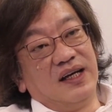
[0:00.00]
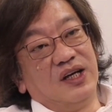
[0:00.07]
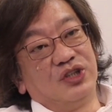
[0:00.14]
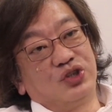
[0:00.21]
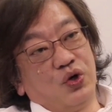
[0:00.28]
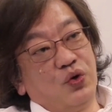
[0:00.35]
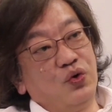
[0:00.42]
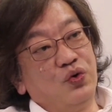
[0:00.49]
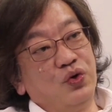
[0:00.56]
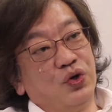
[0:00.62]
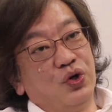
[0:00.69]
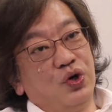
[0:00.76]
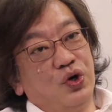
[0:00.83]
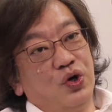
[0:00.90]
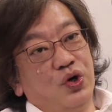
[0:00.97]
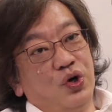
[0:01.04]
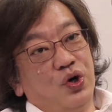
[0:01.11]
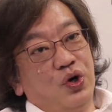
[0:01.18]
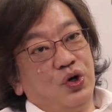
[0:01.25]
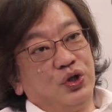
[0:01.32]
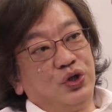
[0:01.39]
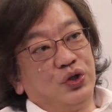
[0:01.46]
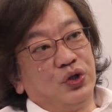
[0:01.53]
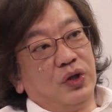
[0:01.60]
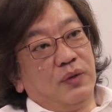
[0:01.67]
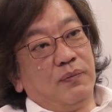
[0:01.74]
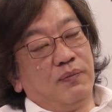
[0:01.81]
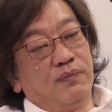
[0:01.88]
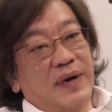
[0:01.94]
So,
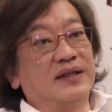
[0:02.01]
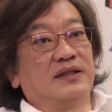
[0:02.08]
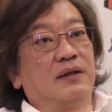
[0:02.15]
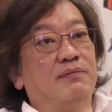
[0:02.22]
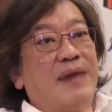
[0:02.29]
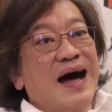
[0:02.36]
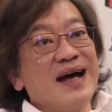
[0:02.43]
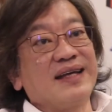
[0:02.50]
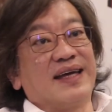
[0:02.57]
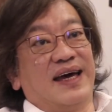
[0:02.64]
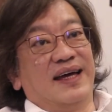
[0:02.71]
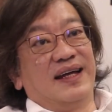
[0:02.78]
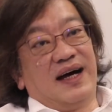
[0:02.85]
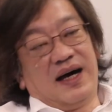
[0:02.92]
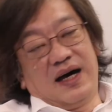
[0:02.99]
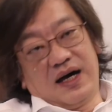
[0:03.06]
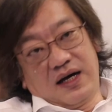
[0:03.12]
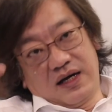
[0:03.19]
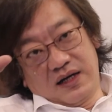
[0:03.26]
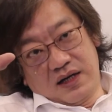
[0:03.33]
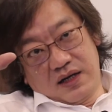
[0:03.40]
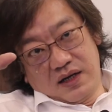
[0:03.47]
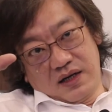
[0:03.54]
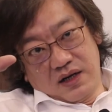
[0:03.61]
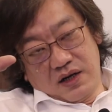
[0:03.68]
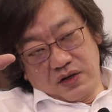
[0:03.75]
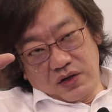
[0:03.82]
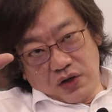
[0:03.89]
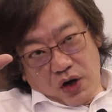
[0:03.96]
but the market
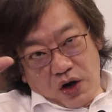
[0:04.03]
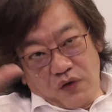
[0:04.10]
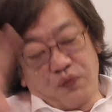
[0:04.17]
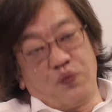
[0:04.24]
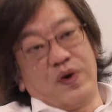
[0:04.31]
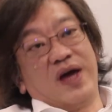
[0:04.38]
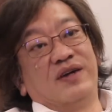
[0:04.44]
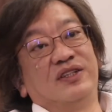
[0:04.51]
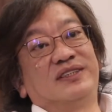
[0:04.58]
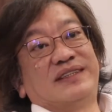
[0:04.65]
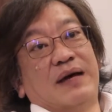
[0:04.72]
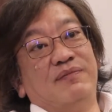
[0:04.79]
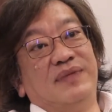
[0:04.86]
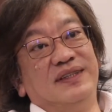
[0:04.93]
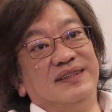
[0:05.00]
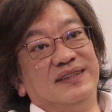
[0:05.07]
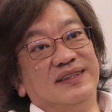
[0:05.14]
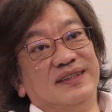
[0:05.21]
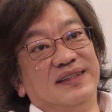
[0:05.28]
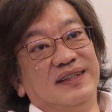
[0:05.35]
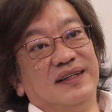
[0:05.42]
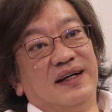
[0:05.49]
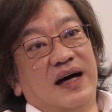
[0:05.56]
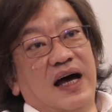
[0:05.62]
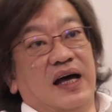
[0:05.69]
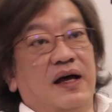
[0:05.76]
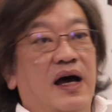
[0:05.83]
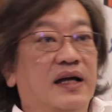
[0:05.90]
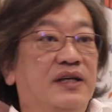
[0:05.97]
of various segments,
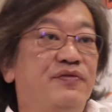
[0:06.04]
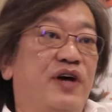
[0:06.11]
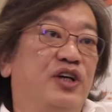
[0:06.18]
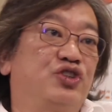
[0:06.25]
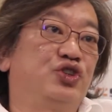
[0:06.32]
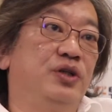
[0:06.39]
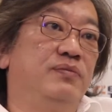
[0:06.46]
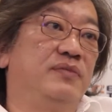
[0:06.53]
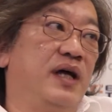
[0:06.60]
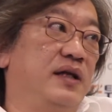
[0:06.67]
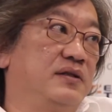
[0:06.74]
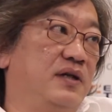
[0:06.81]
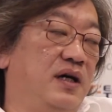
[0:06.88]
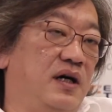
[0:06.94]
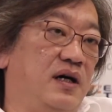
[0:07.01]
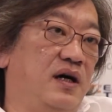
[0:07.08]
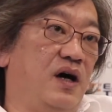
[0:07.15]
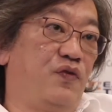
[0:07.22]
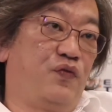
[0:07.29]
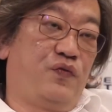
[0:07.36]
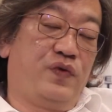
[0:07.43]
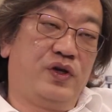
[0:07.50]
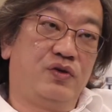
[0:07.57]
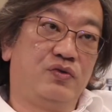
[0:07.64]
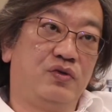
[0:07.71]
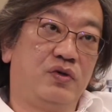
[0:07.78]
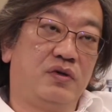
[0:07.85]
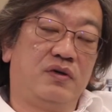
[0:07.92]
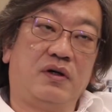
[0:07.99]
I give an extreme that a
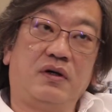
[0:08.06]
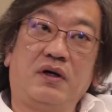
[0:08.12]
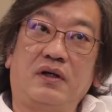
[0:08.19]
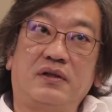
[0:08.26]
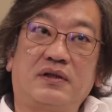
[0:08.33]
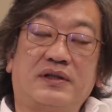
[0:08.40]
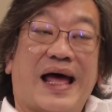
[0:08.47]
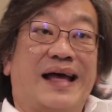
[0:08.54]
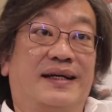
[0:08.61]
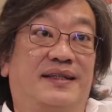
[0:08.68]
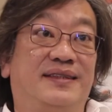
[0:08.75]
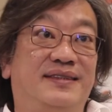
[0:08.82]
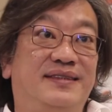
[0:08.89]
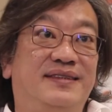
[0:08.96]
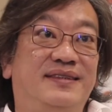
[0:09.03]
fuel tanker